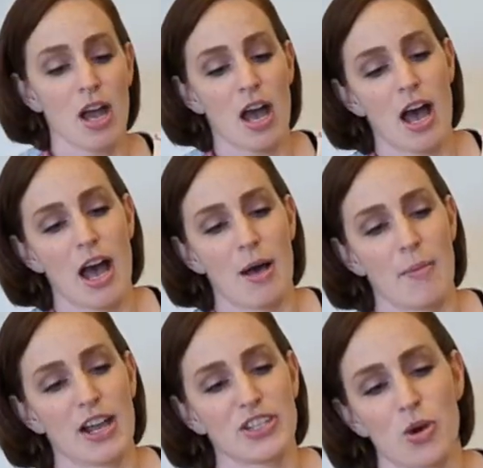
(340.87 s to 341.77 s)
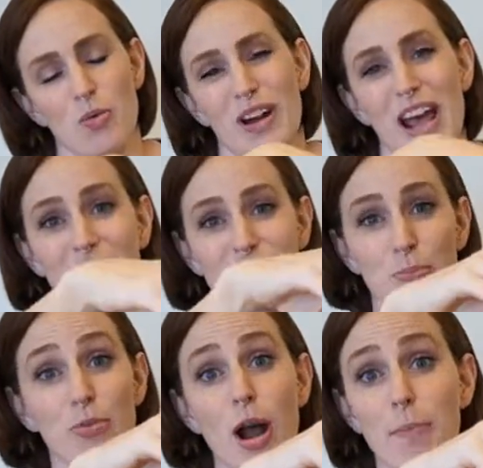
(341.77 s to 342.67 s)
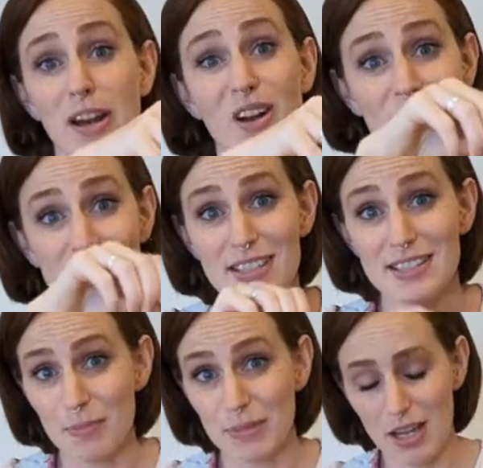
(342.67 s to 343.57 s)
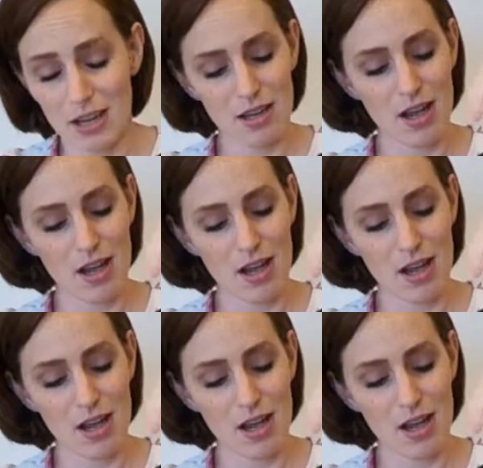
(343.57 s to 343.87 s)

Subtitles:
I don't want to have to prop it onto something,